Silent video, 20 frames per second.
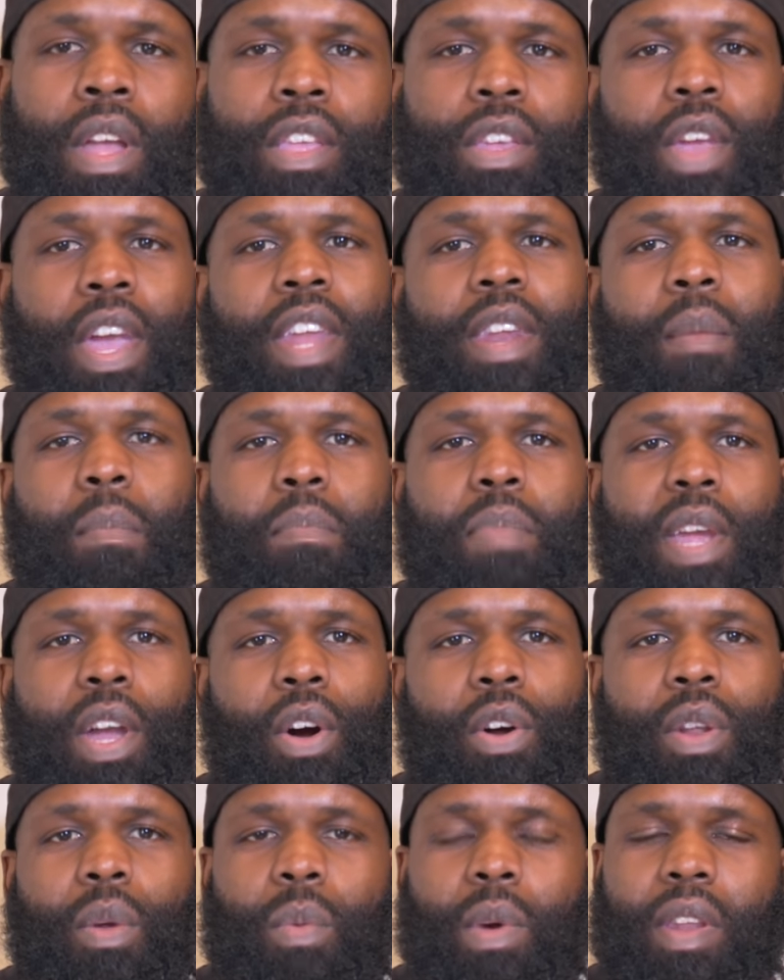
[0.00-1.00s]
You're in the
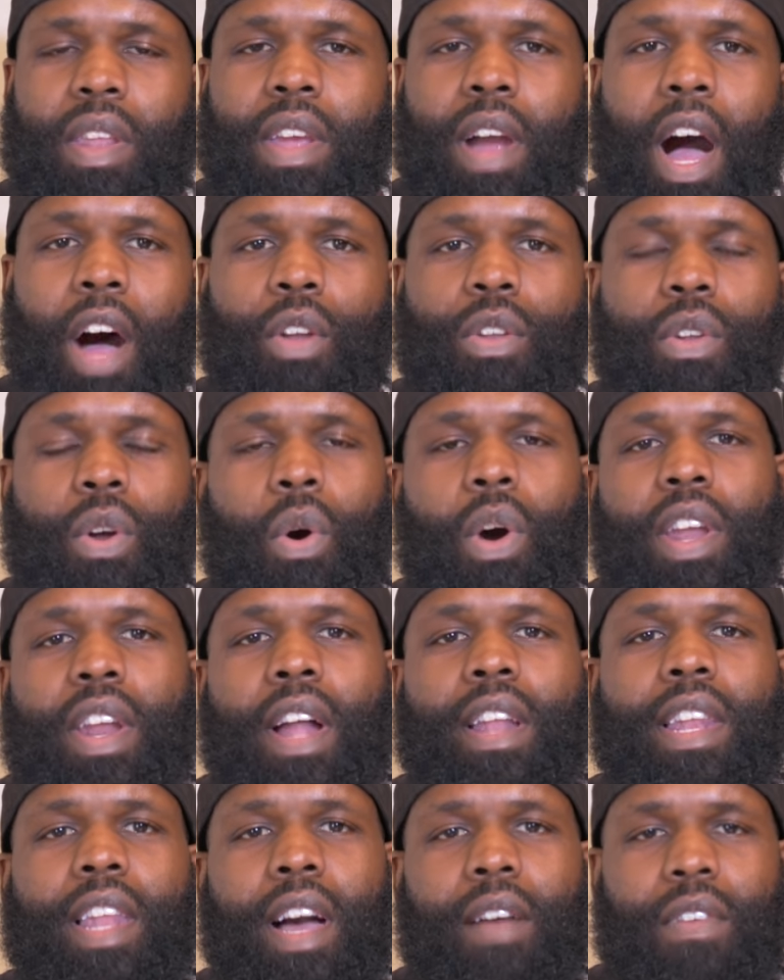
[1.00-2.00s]
building with the all-knowing,
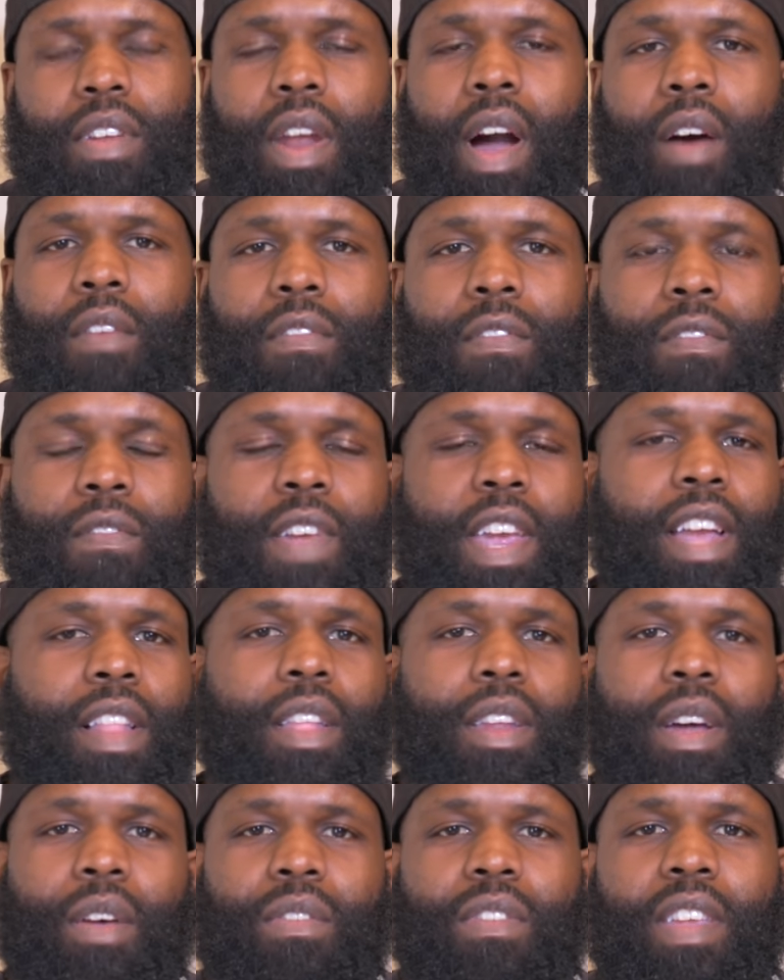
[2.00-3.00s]
all-loving,
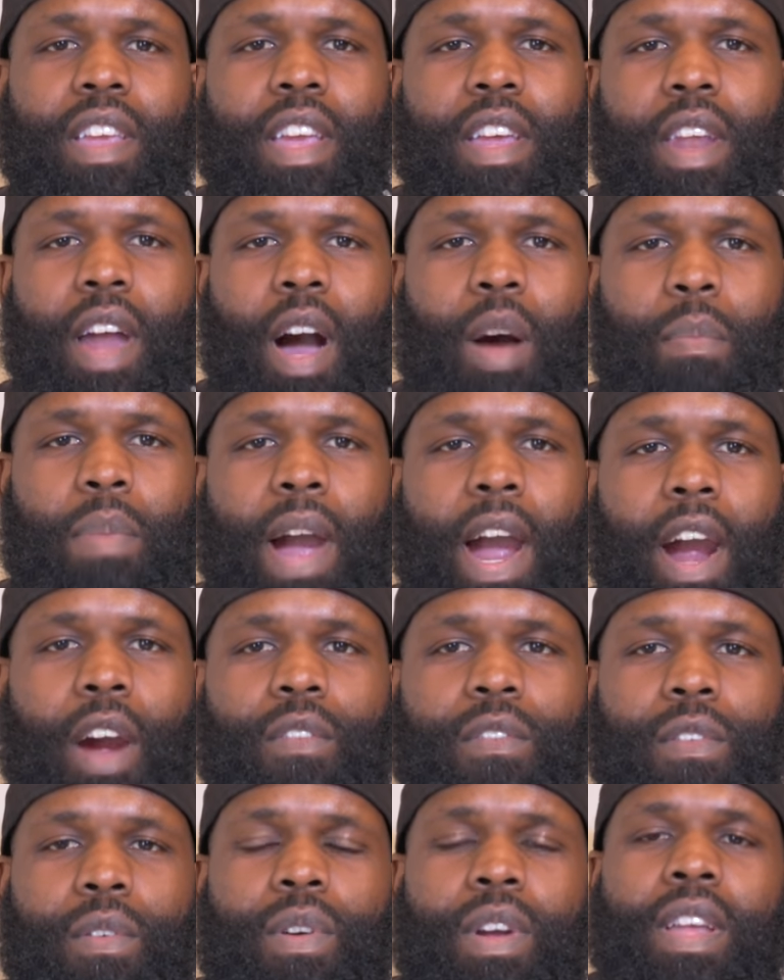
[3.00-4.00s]
all-feeling, all-seeing,
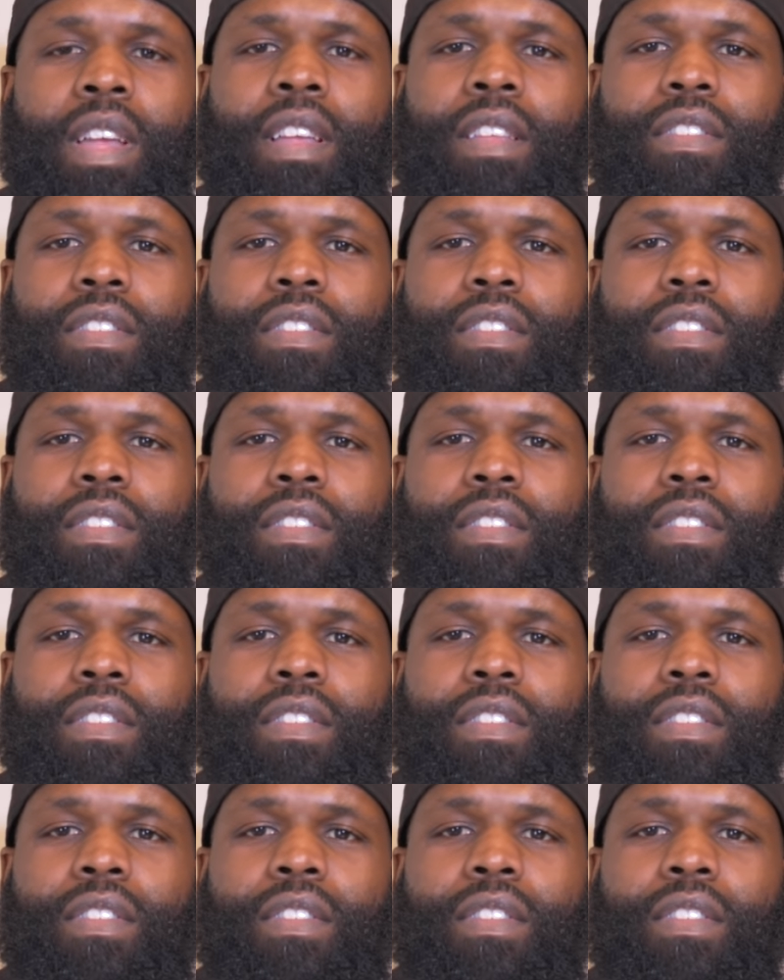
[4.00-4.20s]
all-powerful,